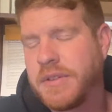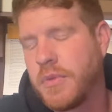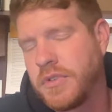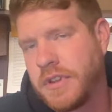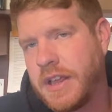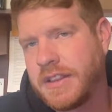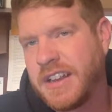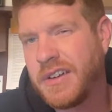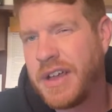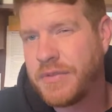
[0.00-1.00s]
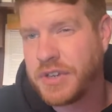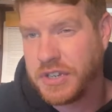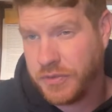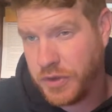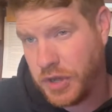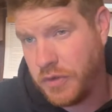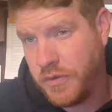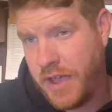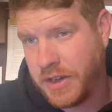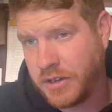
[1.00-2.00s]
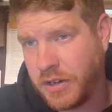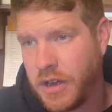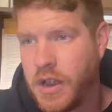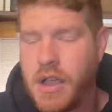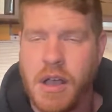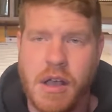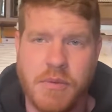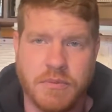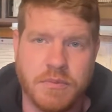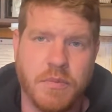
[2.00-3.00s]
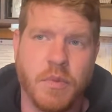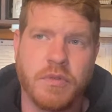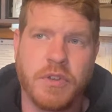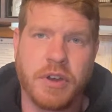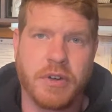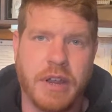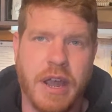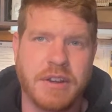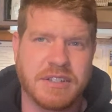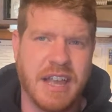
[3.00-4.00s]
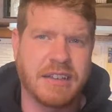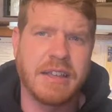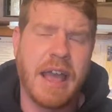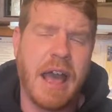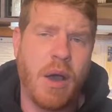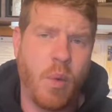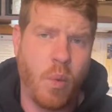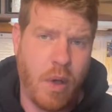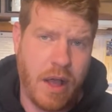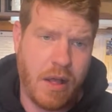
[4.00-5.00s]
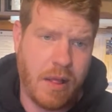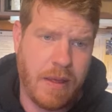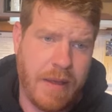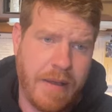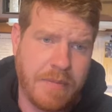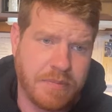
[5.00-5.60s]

more than that, then it'll have a different U-factor when figuring out exactly how well